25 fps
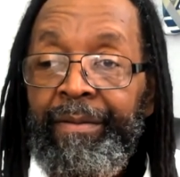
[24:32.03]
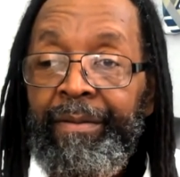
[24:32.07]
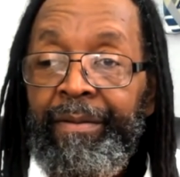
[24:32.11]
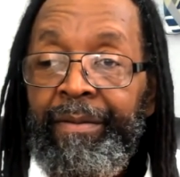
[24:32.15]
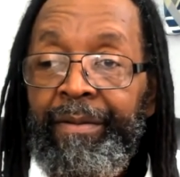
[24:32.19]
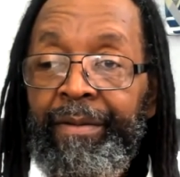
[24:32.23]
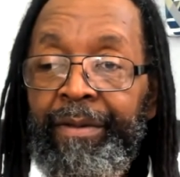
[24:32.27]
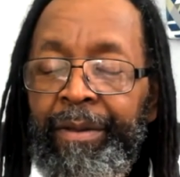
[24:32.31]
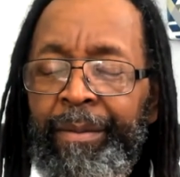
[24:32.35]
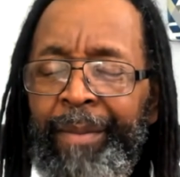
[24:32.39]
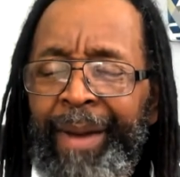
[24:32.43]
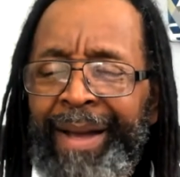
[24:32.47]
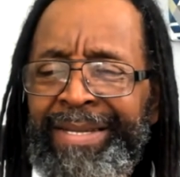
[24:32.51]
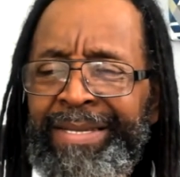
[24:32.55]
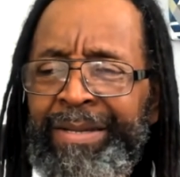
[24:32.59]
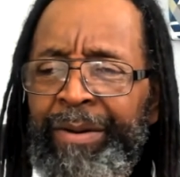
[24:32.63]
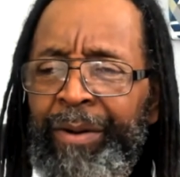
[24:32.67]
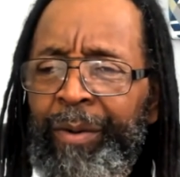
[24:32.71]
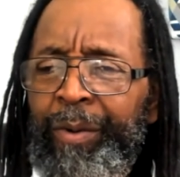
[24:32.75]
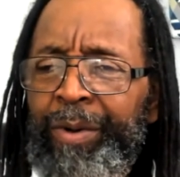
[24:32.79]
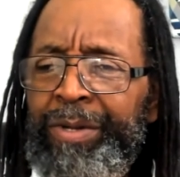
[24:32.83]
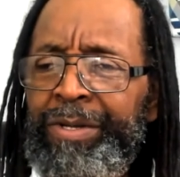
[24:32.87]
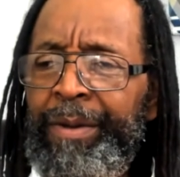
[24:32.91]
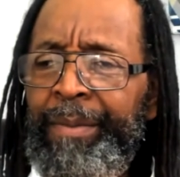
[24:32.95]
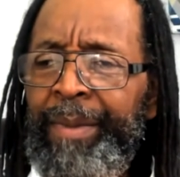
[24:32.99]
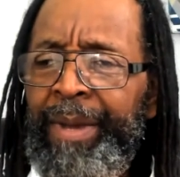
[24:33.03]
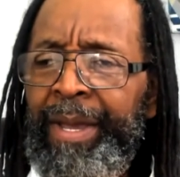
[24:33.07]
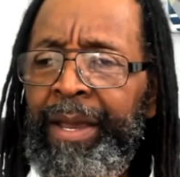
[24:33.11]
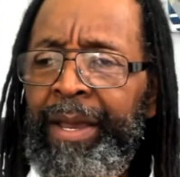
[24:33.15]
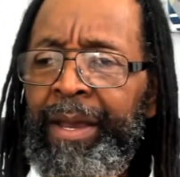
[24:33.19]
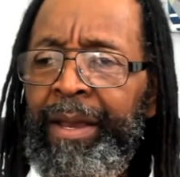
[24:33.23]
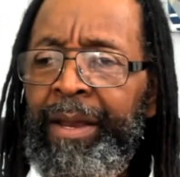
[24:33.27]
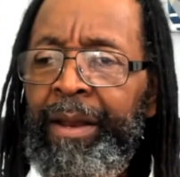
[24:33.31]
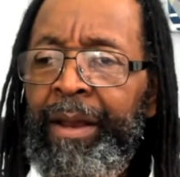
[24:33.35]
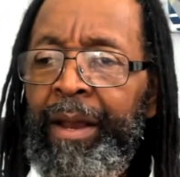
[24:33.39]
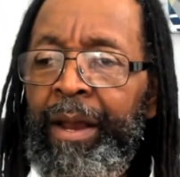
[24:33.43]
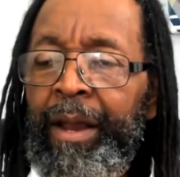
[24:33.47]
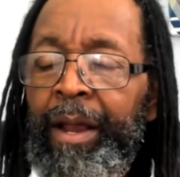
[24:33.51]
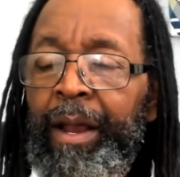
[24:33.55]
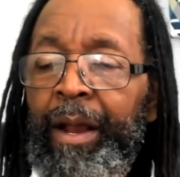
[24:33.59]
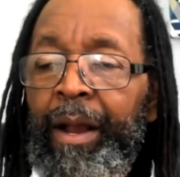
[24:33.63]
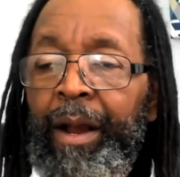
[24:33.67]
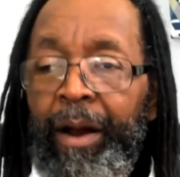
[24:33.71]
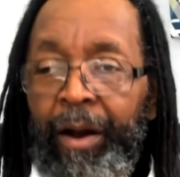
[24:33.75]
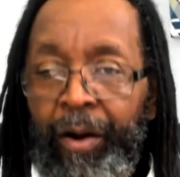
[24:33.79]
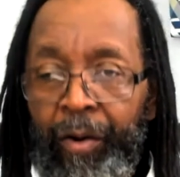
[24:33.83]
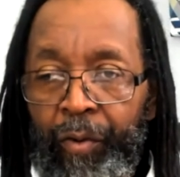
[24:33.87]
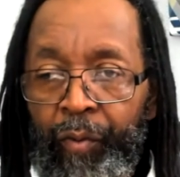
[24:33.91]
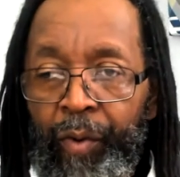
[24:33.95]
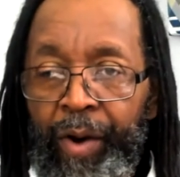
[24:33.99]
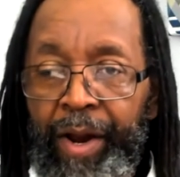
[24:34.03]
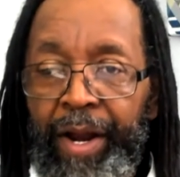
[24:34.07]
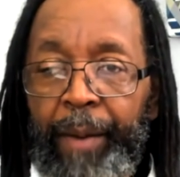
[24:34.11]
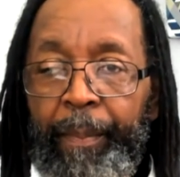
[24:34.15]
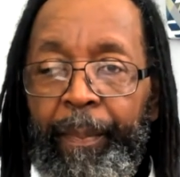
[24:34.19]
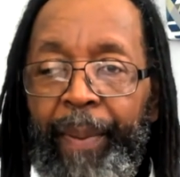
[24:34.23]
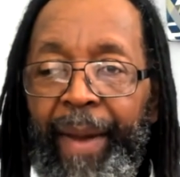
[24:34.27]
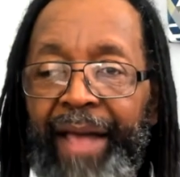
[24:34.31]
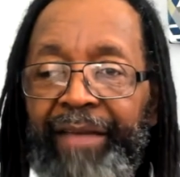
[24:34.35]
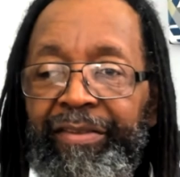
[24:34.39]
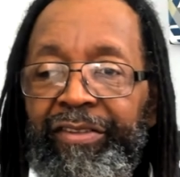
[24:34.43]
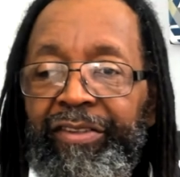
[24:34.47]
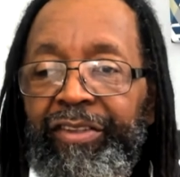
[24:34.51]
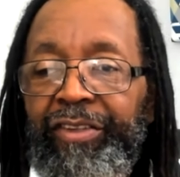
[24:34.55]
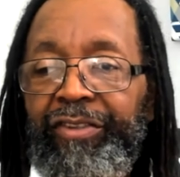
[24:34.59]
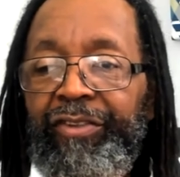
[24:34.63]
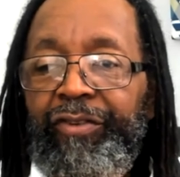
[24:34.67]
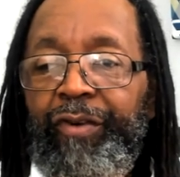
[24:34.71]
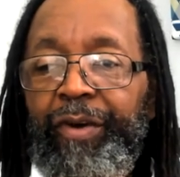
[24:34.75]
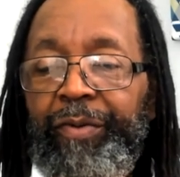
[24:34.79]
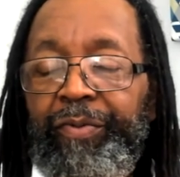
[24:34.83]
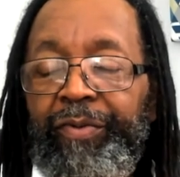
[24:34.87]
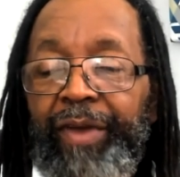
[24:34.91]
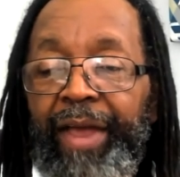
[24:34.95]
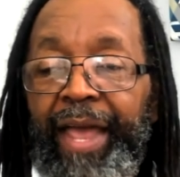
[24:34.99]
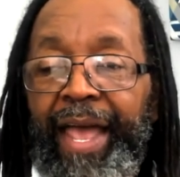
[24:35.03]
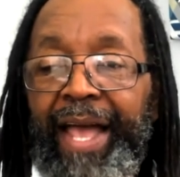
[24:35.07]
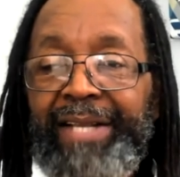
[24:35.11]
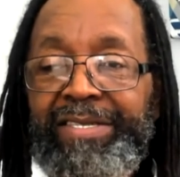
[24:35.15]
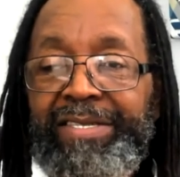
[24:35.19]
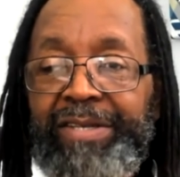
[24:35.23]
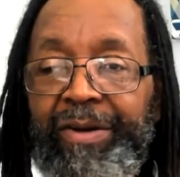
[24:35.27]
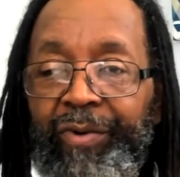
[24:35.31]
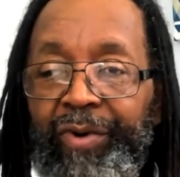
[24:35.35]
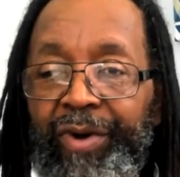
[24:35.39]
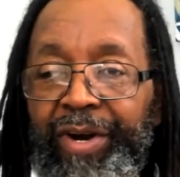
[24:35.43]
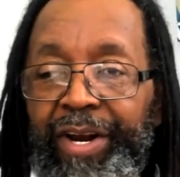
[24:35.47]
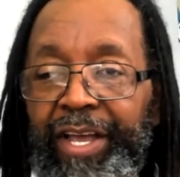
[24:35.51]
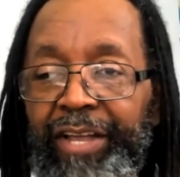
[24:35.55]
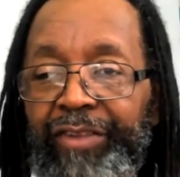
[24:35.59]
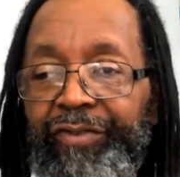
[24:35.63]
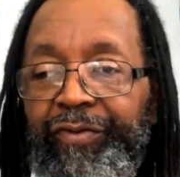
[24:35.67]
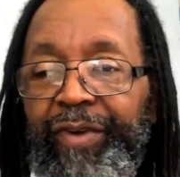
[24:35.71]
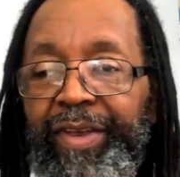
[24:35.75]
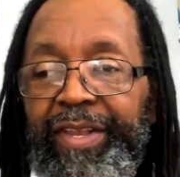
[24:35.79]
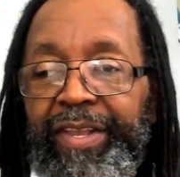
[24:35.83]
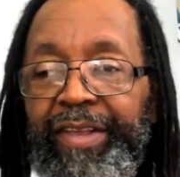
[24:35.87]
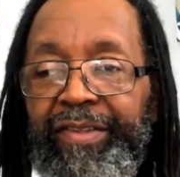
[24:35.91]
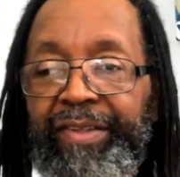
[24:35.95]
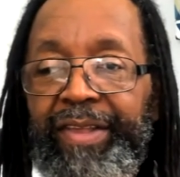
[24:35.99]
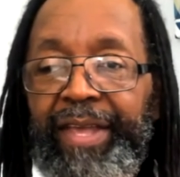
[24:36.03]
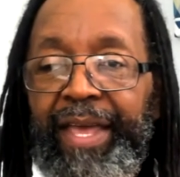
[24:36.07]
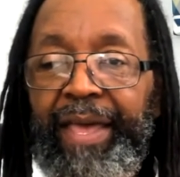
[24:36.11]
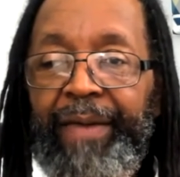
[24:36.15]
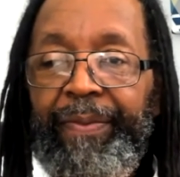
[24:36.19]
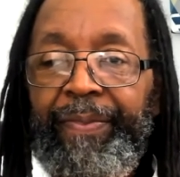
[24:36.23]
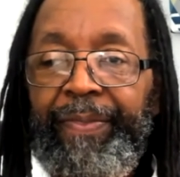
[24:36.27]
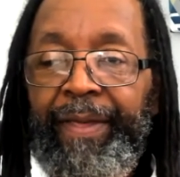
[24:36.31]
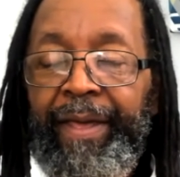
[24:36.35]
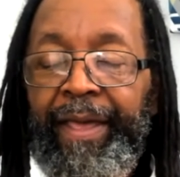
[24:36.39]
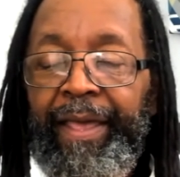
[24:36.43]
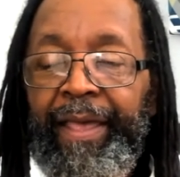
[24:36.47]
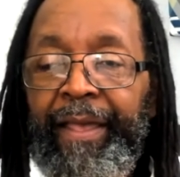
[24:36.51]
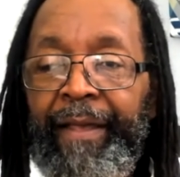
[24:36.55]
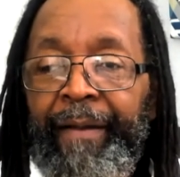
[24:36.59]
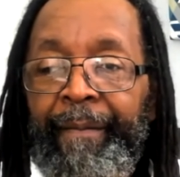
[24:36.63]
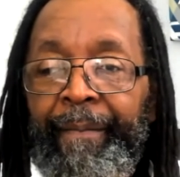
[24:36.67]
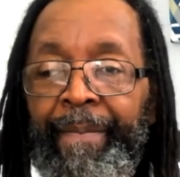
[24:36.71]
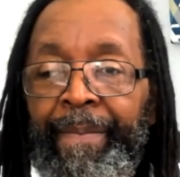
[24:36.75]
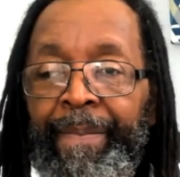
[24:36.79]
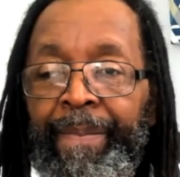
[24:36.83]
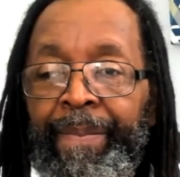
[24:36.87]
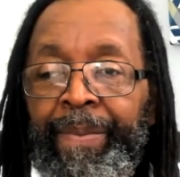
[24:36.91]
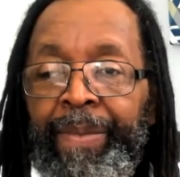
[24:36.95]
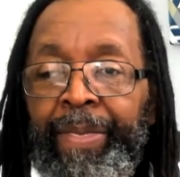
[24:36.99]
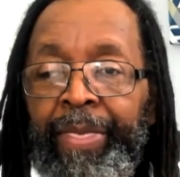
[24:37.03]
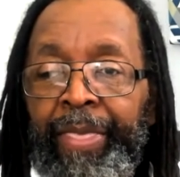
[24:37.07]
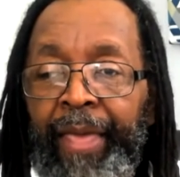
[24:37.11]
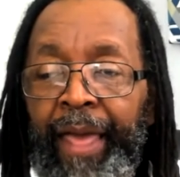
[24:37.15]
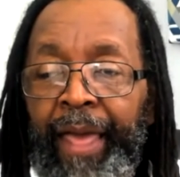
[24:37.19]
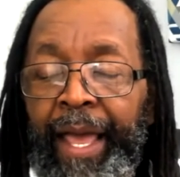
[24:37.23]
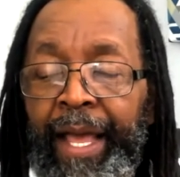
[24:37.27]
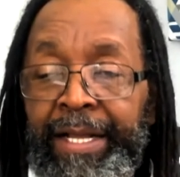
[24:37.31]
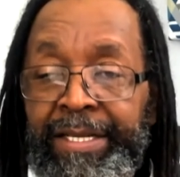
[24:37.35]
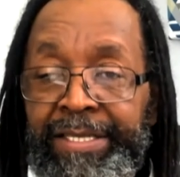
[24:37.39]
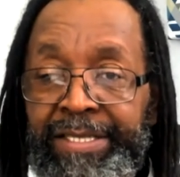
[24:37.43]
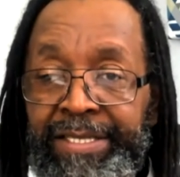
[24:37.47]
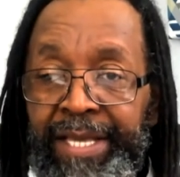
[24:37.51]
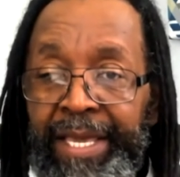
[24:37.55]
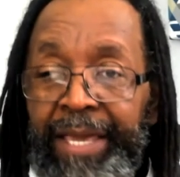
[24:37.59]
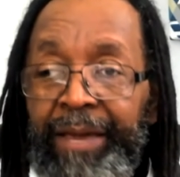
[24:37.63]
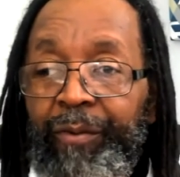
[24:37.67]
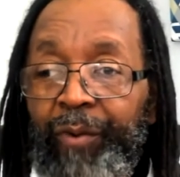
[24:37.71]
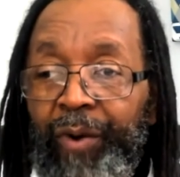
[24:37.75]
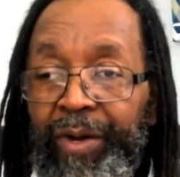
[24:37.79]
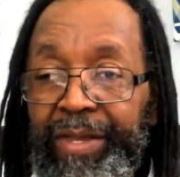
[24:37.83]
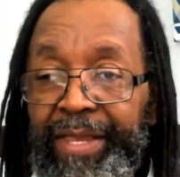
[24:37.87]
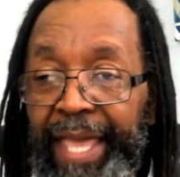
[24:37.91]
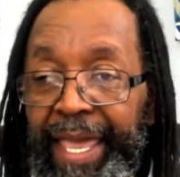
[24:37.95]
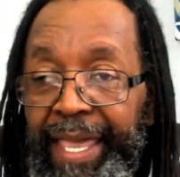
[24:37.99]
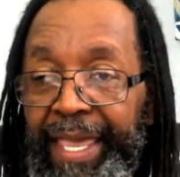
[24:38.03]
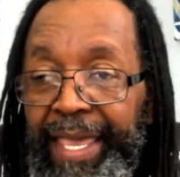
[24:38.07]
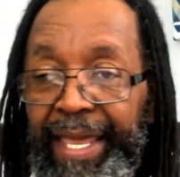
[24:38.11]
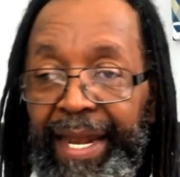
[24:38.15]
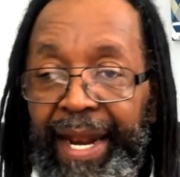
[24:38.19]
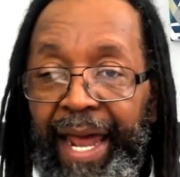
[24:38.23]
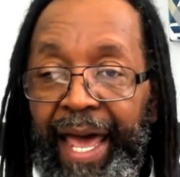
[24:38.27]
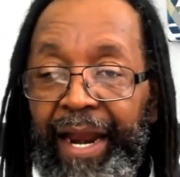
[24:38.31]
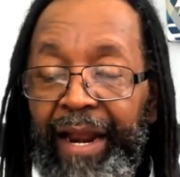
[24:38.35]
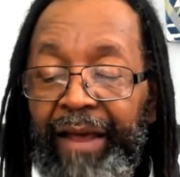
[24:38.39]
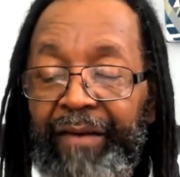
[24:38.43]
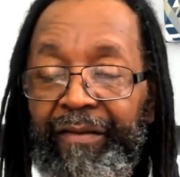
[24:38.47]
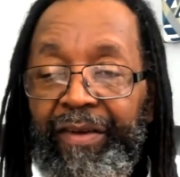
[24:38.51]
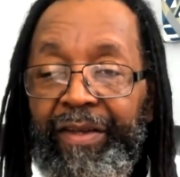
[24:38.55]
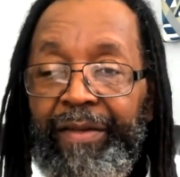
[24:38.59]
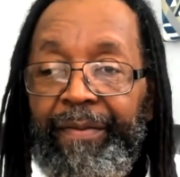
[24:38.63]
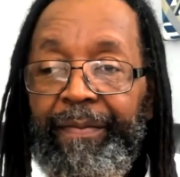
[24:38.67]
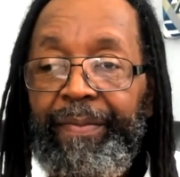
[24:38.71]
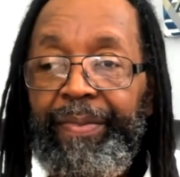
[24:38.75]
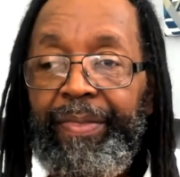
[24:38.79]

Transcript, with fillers: You might say, well, what do you mean? Read a passage of scripture, have someone else read the same thing, and see what they get out of it.